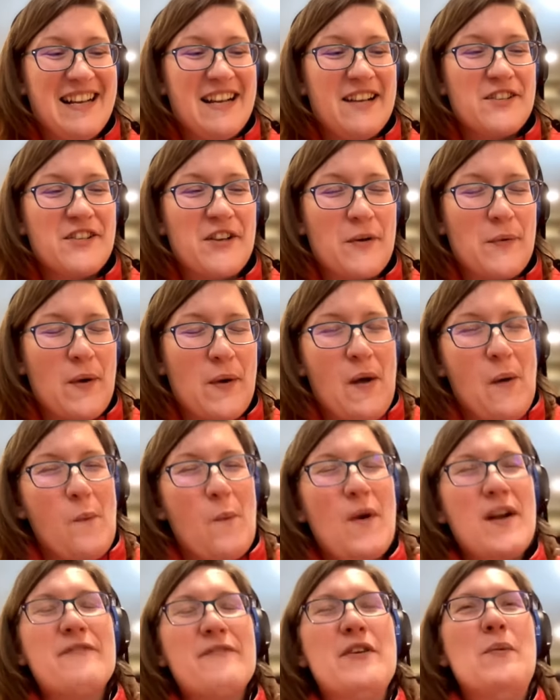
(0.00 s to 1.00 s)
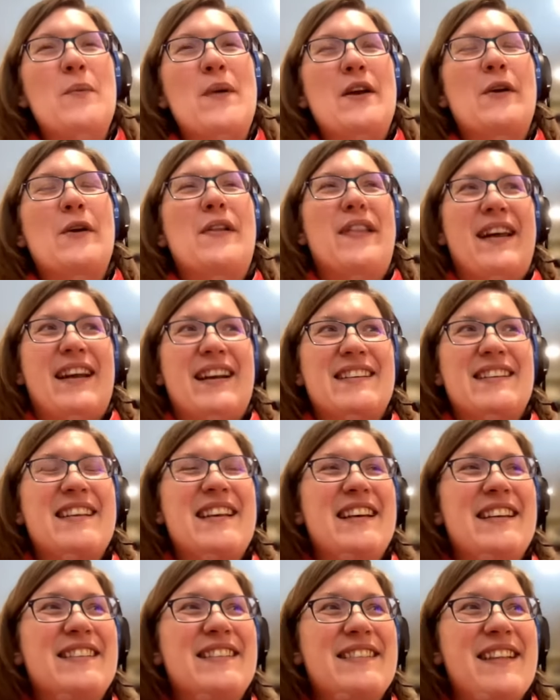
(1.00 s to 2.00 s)
So one of the weird things
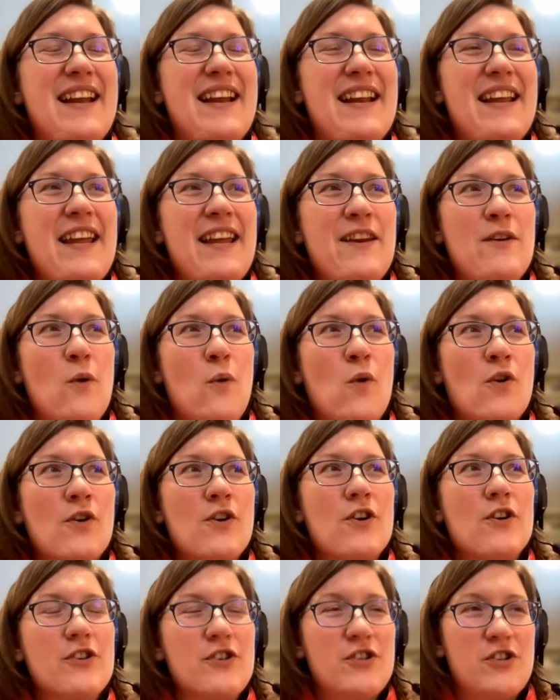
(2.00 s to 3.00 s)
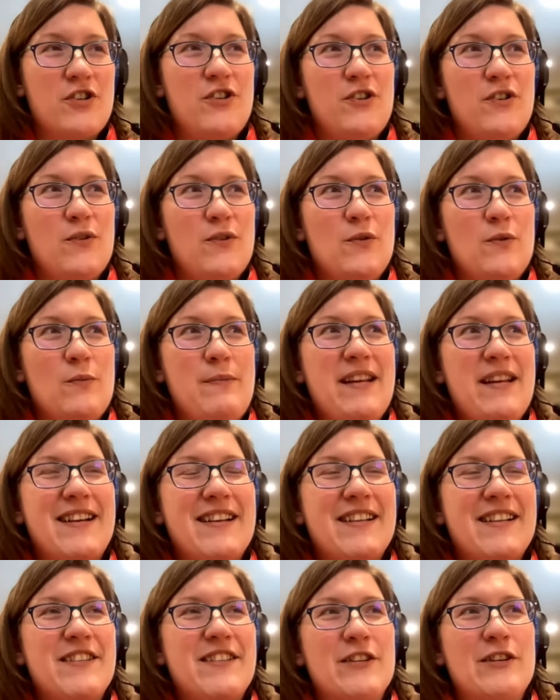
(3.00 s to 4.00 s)
is that in order to be
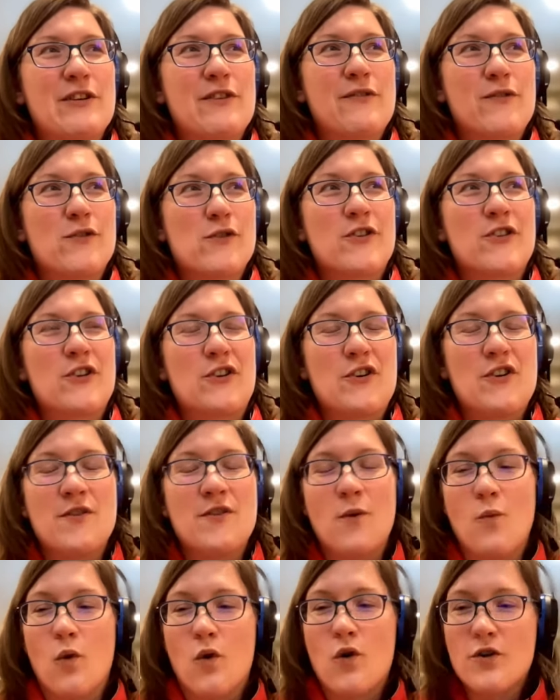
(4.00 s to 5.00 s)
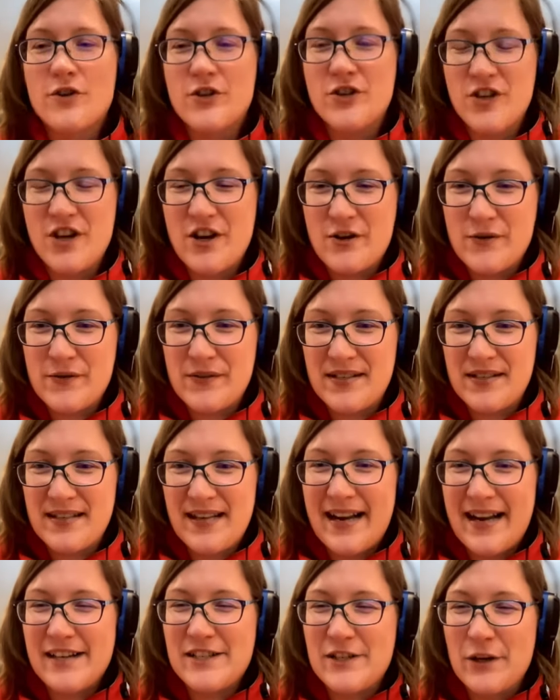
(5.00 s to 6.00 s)
considered for certain award shows,
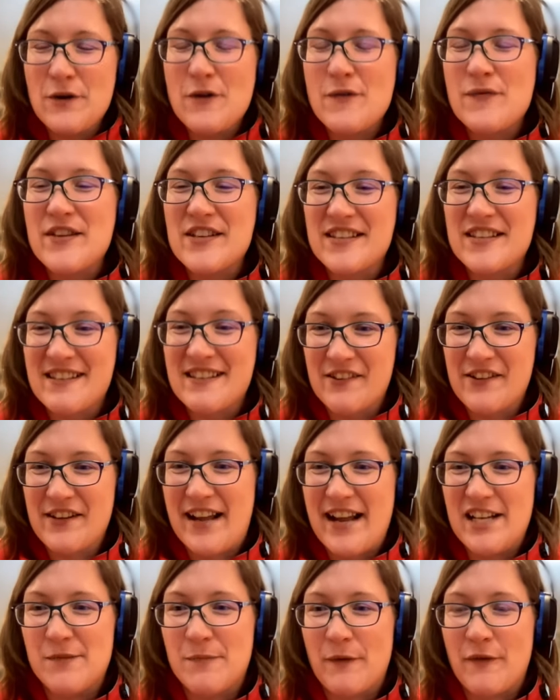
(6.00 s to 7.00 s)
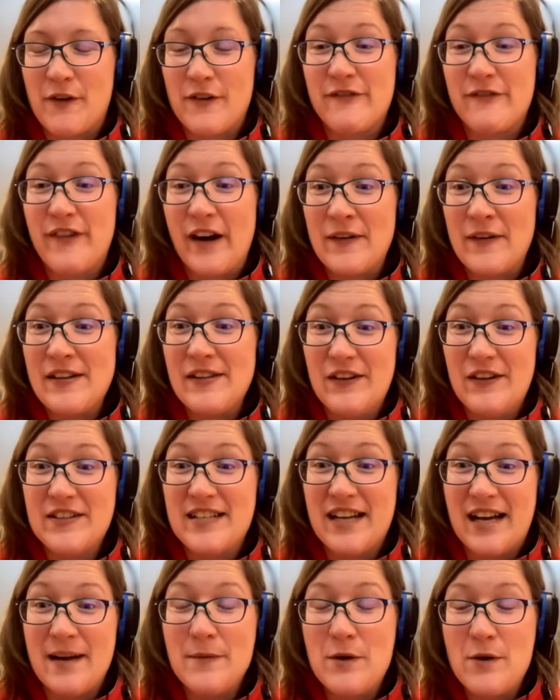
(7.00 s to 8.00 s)
and I don't know if this is still the case, but for a very long
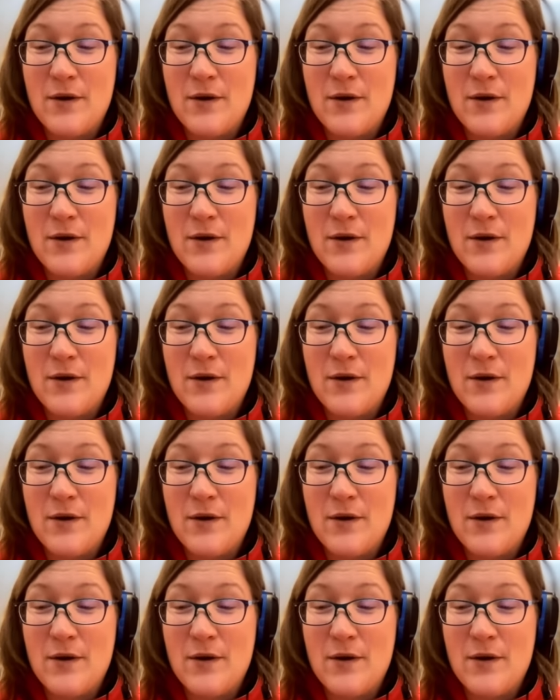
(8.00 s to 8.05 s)
time,